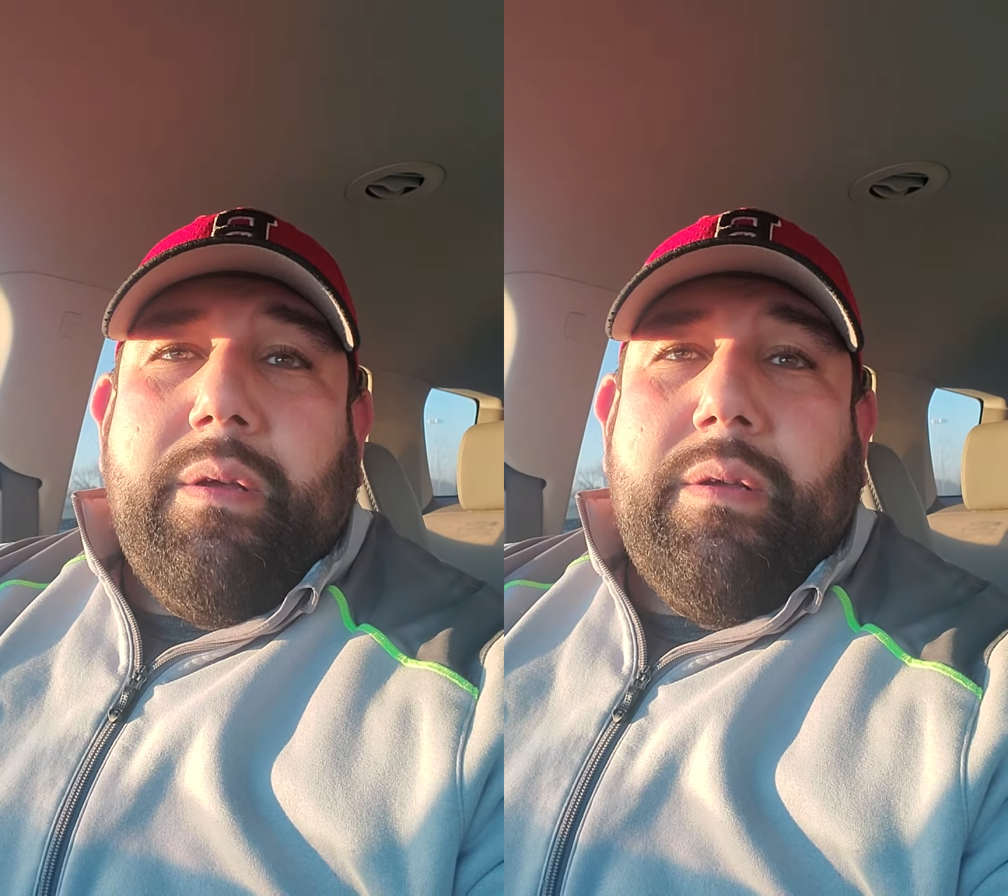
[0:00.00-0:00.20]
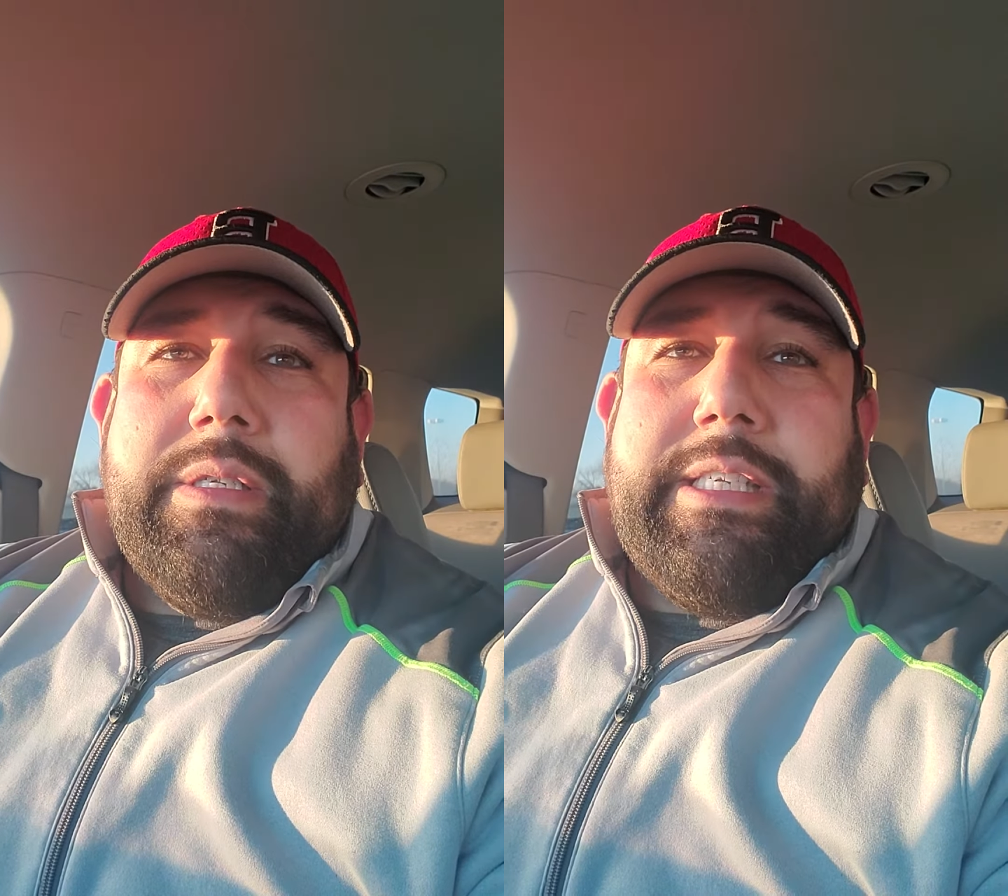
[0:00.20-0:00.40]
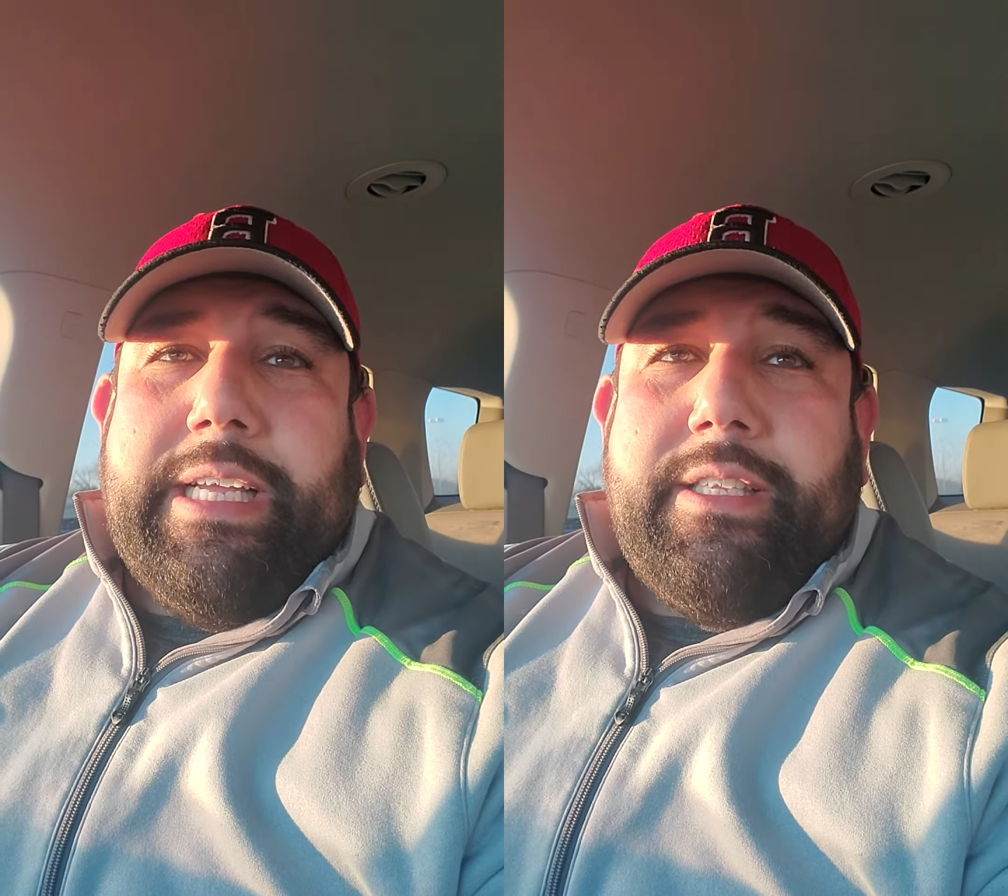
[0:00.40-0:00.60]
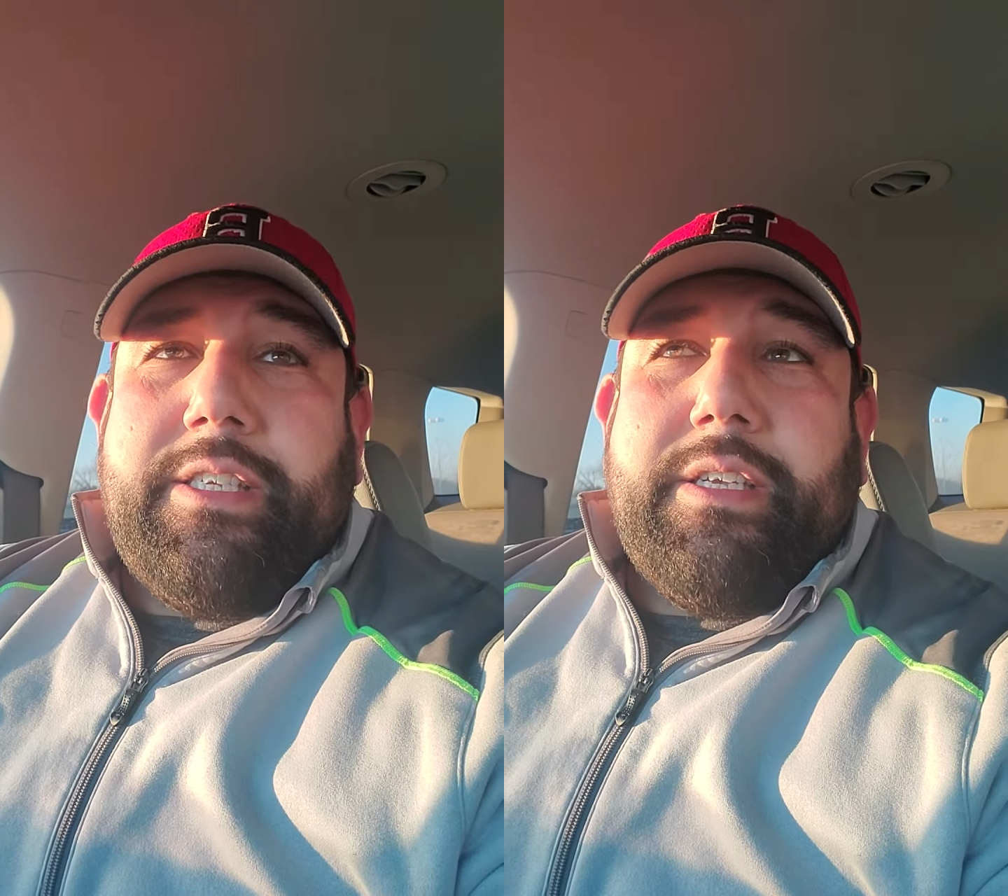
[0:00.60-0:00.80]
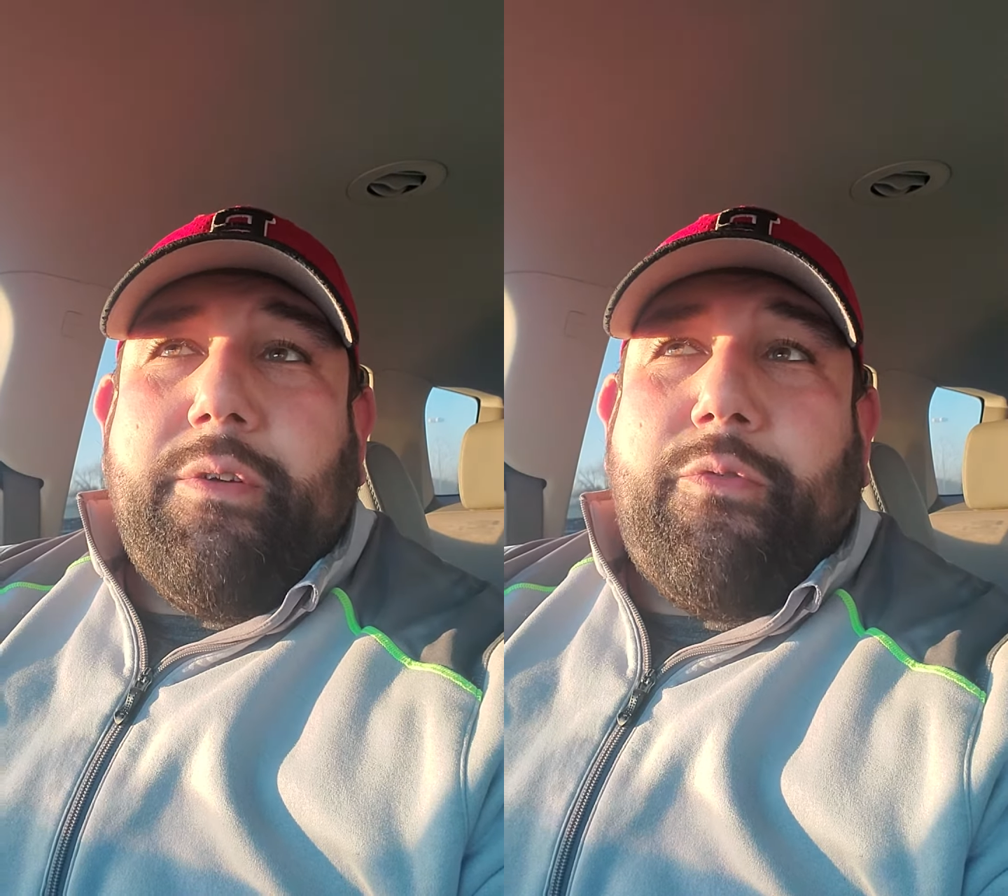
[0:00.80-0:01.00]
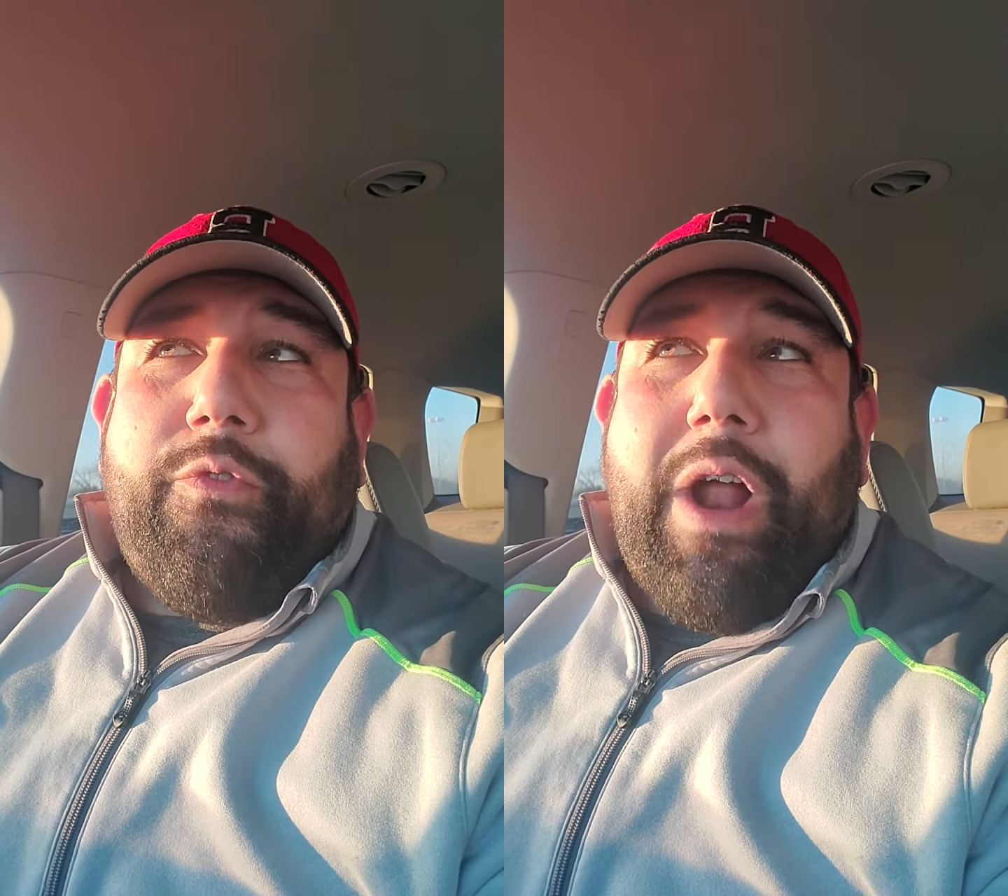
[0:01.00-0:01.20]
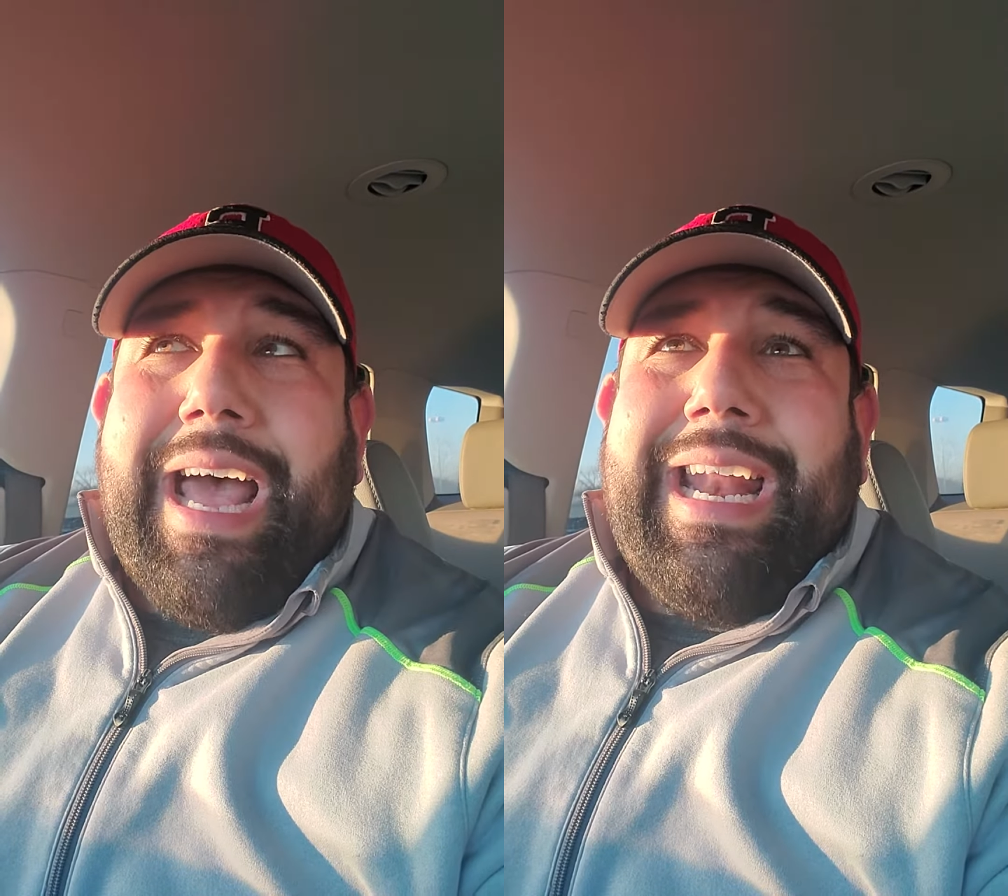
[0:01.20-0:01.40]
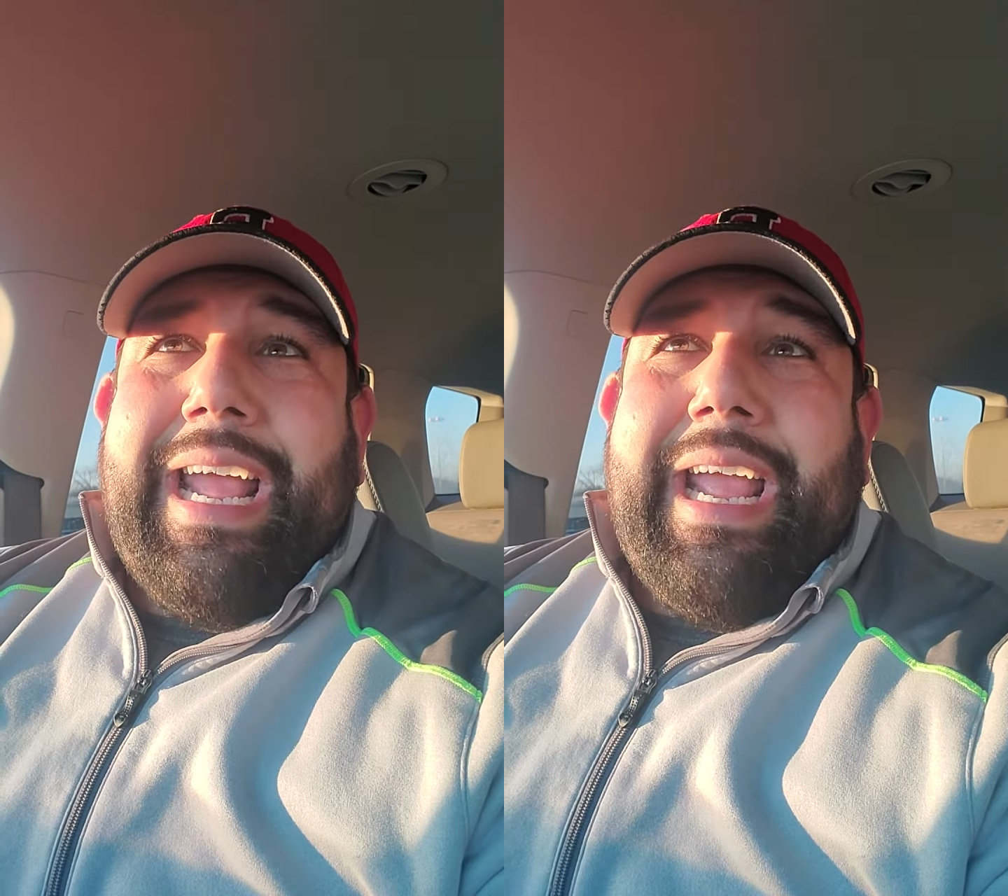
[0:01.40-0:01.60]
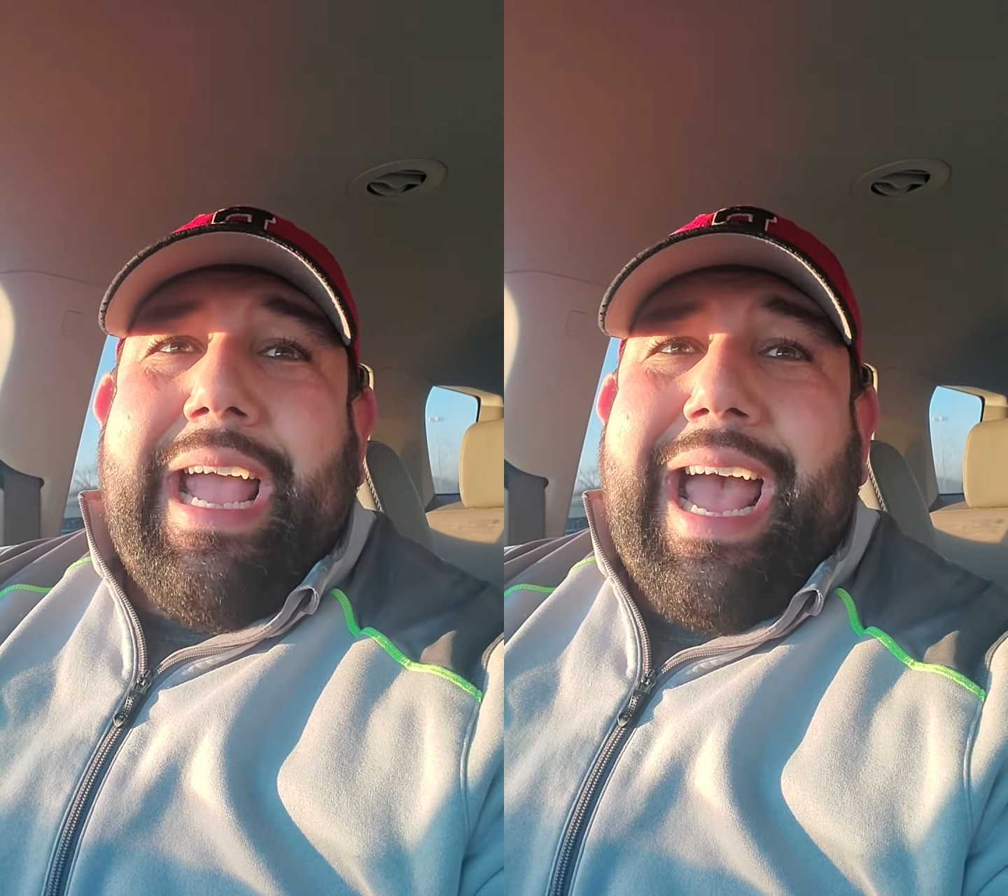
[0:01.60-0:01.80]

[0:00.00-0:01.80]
Since Friday